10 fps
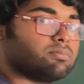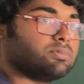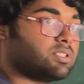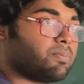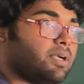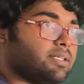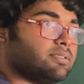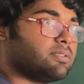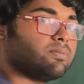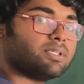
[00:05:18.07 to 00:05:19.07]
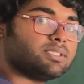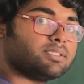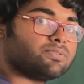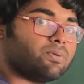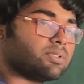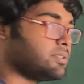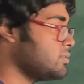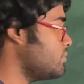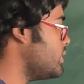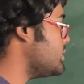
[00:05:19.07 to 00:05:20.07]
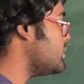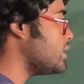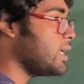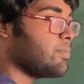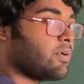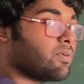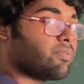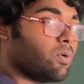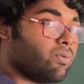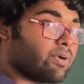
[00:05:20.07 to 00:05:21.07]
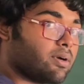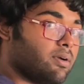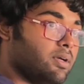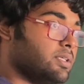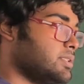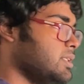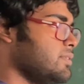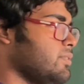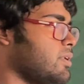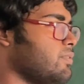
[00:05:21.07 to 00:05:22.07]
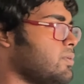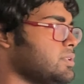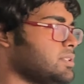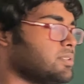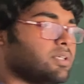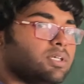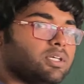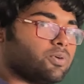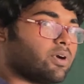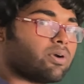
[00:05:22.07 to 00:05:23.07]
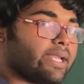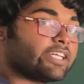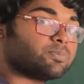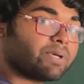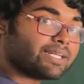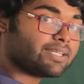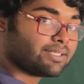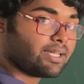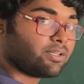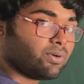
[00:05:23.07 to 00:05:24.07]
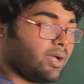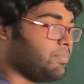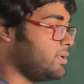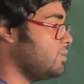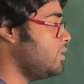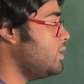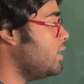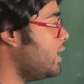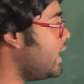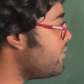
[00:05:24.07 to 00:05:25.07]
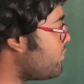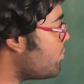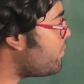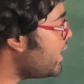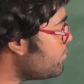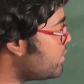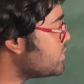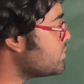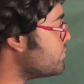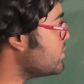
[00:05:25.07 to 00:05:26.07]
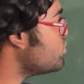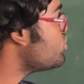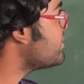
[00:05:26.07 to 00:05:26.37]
surprised. What is this force? Where did it came out of nowhere? Centrifugal force? You are not expecting that to happen. And from my point of view,